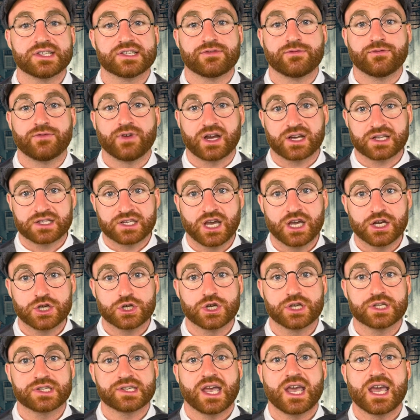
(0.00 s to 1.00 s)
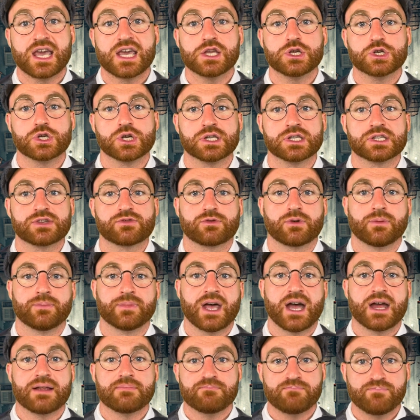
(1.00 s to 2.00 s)
fictitious agents from
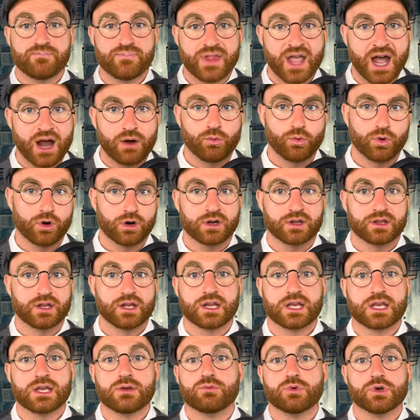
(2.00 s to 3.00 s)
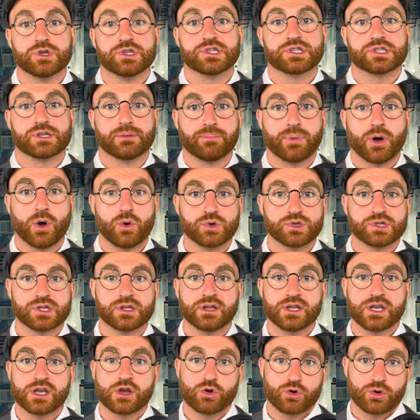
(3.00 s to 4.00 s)
that network that he was
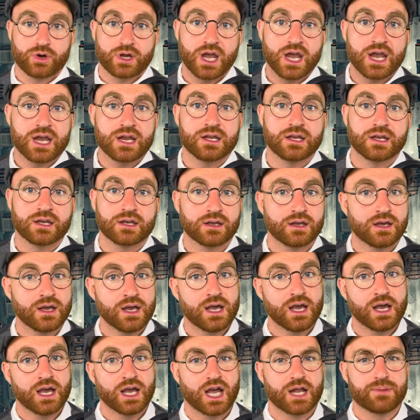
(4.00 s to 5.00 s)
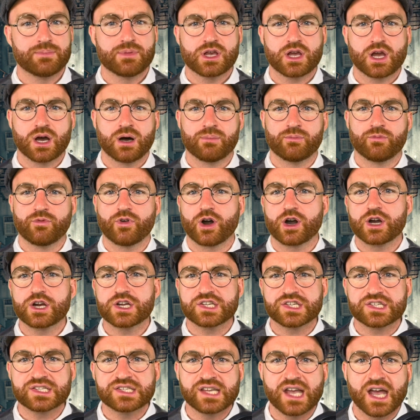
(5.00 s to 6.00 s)
supposedly creating had become very
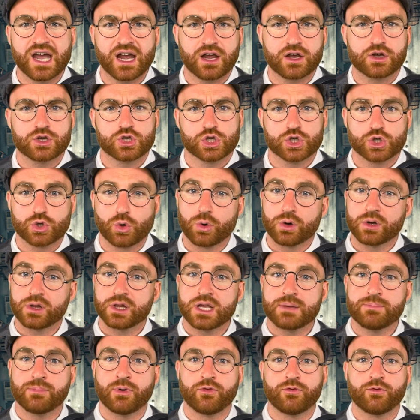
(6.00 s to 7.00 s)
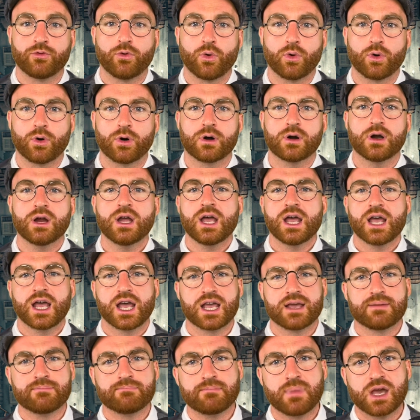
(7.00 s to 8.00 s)
sick shortly before
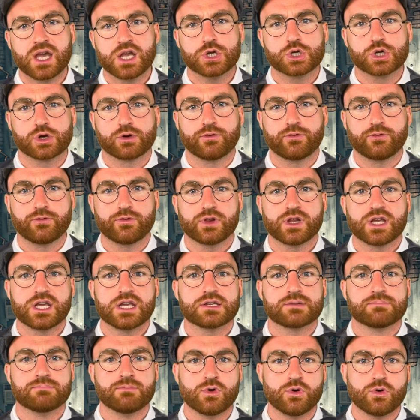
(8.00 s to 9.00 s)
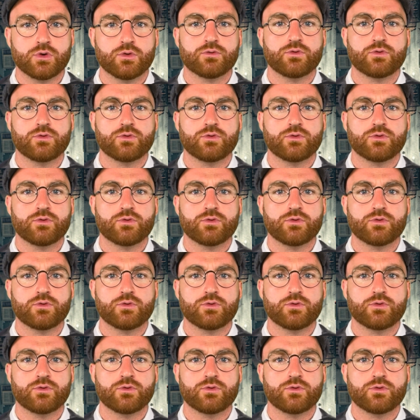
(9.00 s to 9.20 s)
a major fleet move